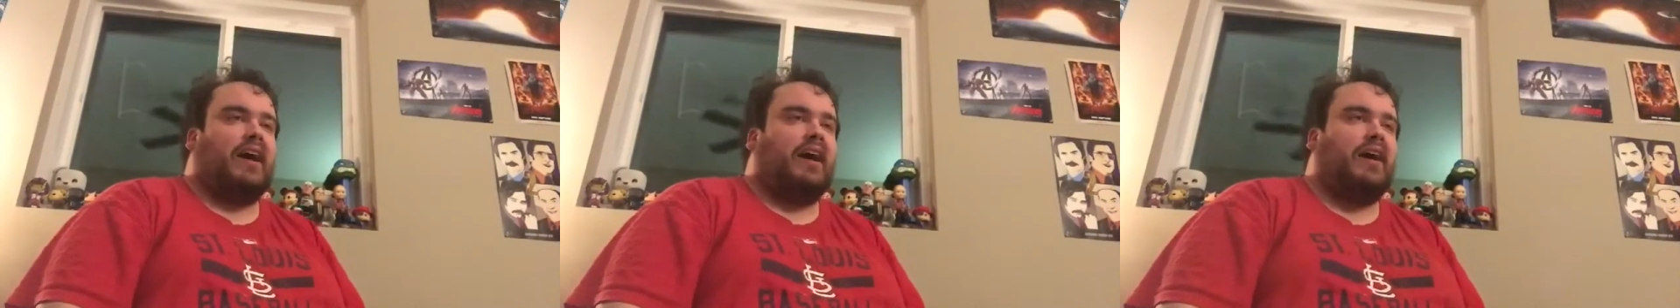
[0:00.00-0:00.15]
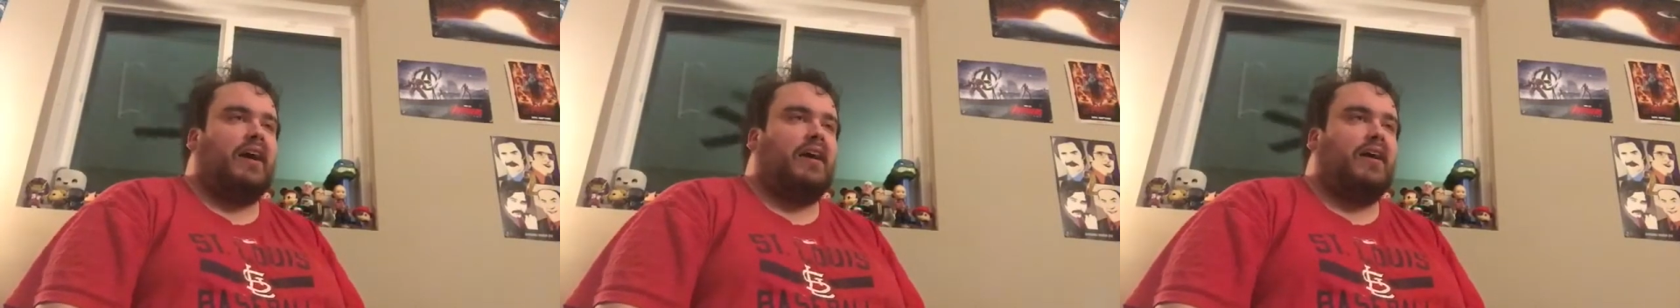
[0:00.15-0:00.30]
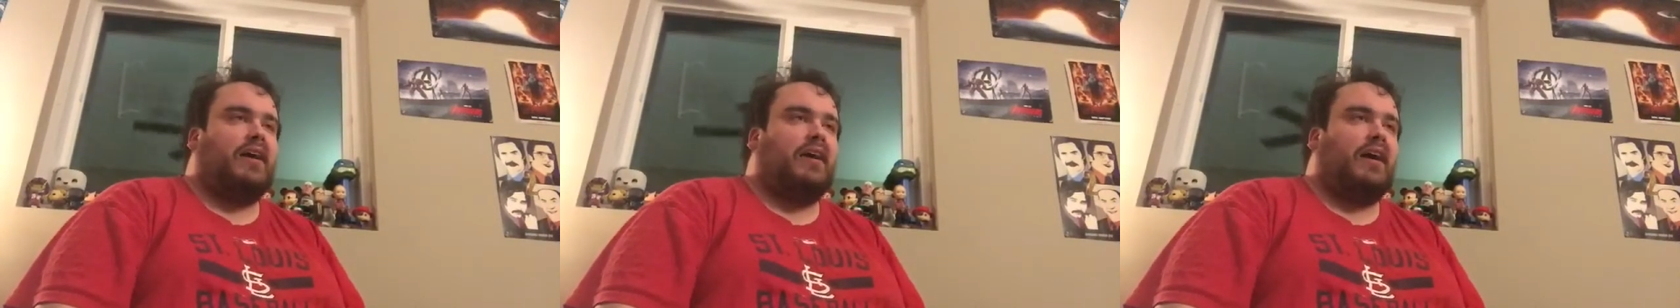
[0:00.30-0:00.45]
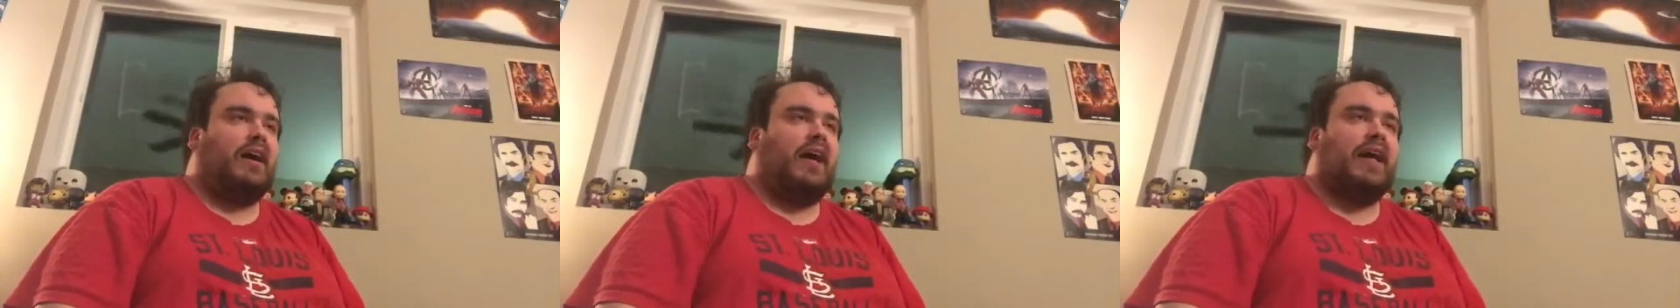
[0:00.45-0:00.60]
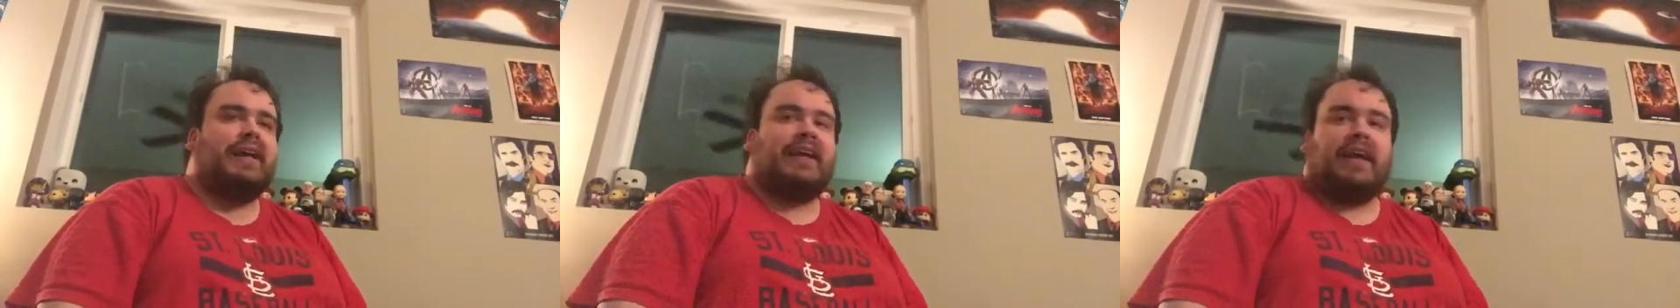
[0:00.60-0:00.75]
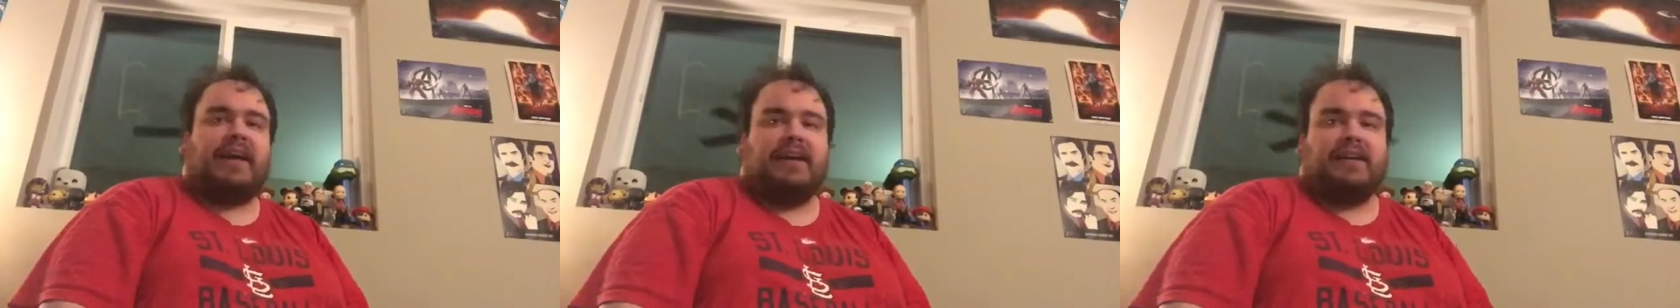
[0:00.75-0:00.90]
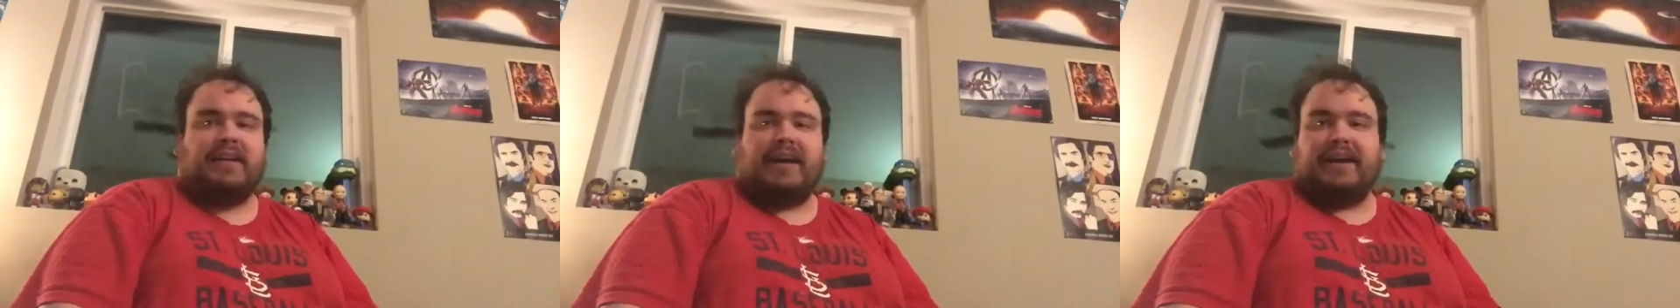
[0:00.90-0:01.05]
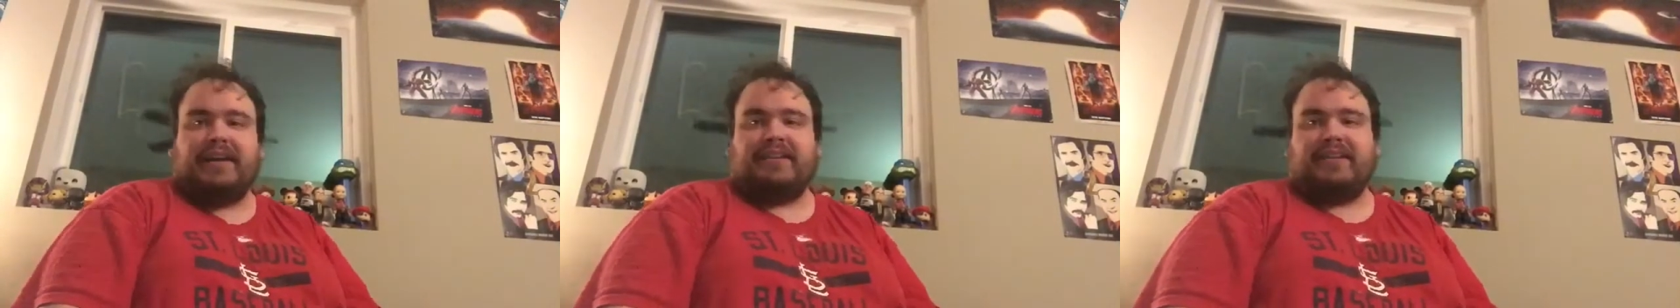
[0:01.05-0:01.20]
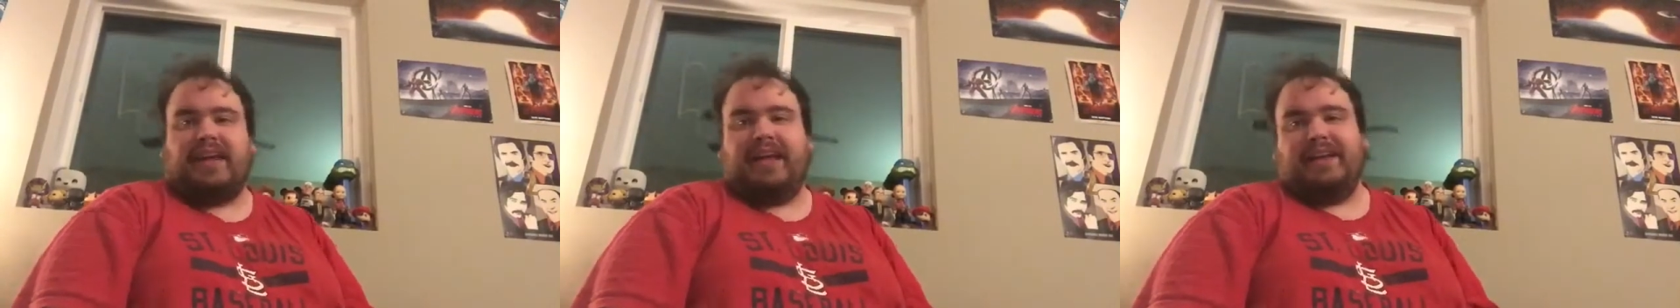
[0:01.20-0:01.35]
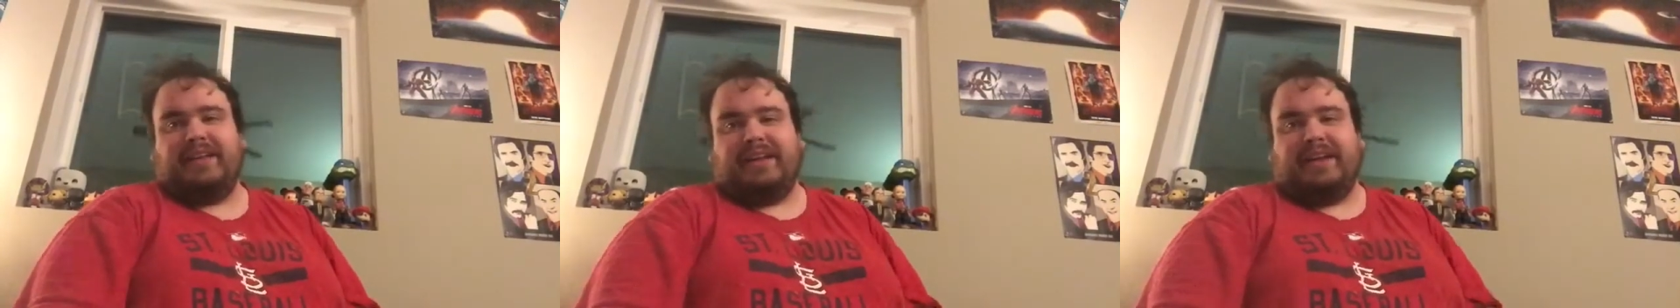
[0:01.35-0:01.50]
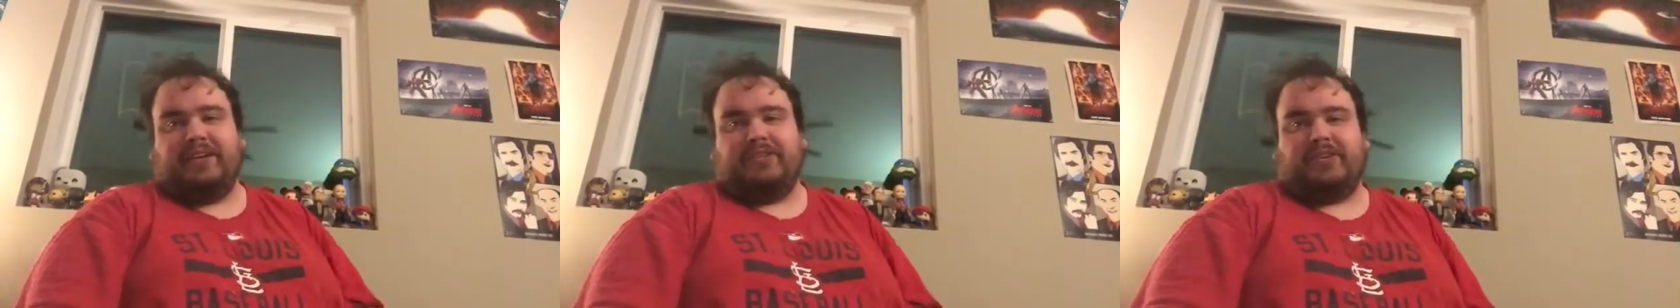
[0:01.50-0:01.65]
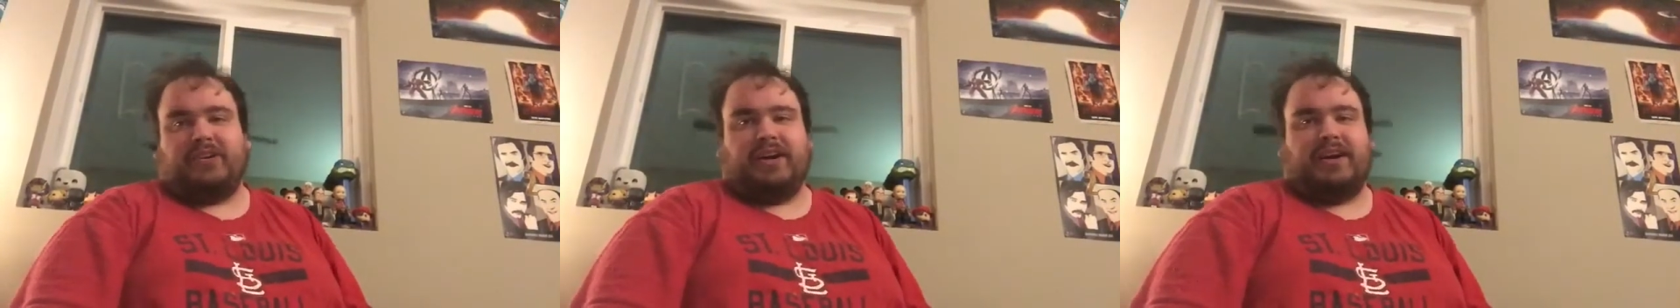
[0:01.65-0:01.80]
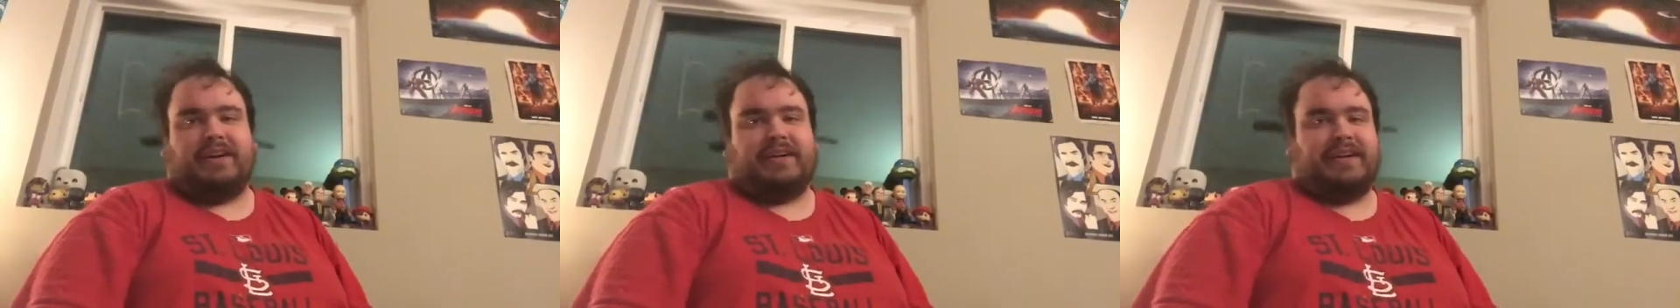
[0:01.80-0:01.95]
I kind of liked Lyle,
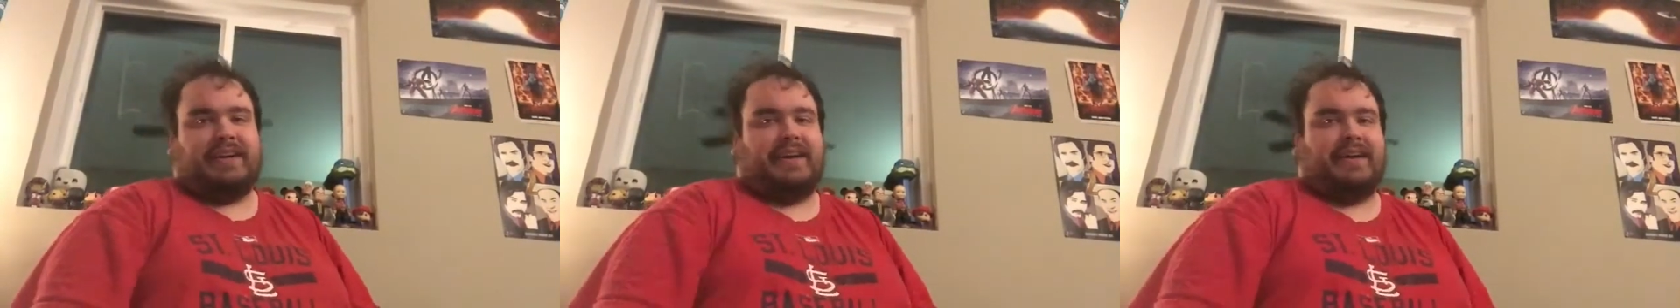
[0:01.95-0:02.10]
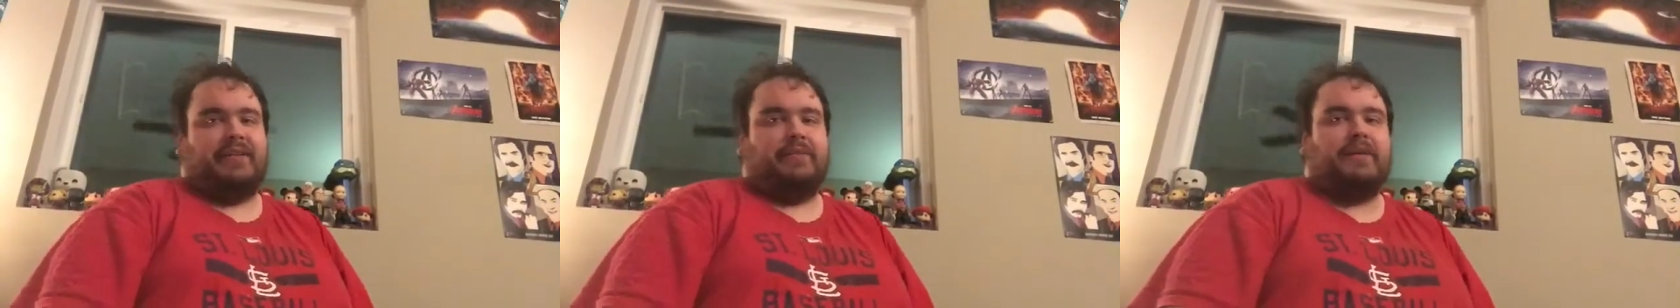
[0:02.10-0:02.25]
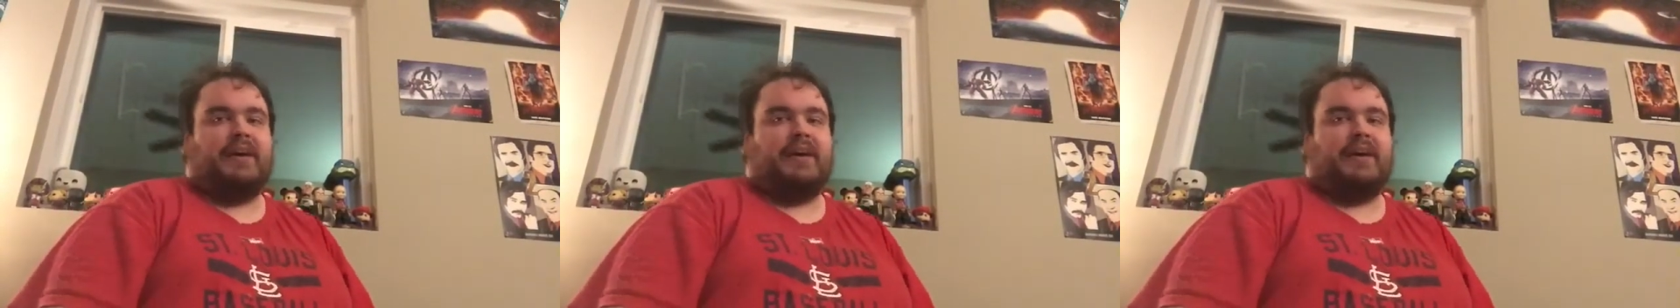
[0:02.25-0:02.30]
Crocodile.